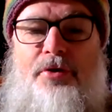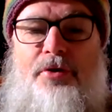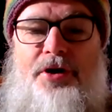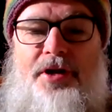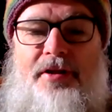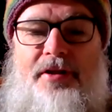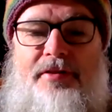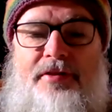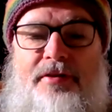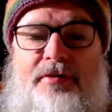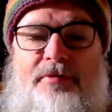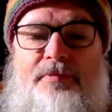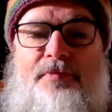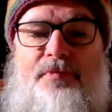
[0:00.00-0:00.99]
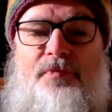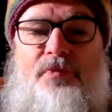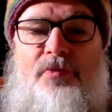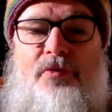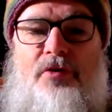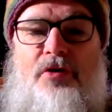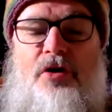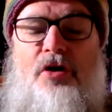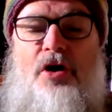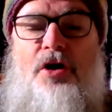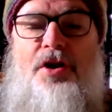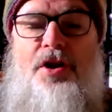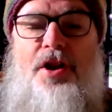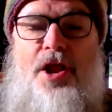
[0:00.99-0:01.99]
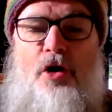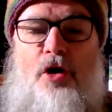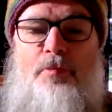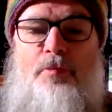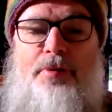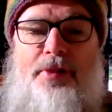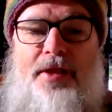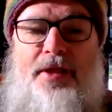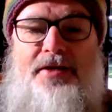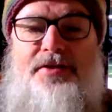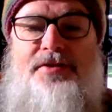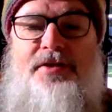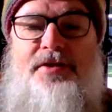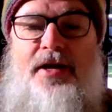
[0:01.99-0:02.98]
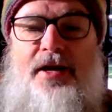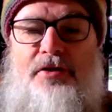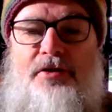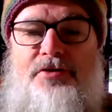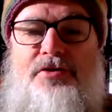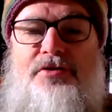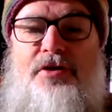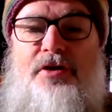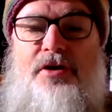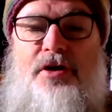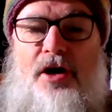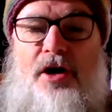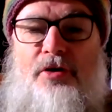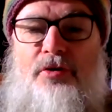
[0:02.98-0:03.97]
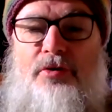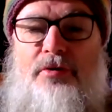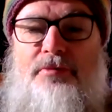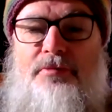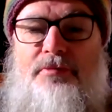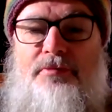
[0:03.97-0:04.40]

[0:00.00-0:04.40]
Breathe. You got no place else to go.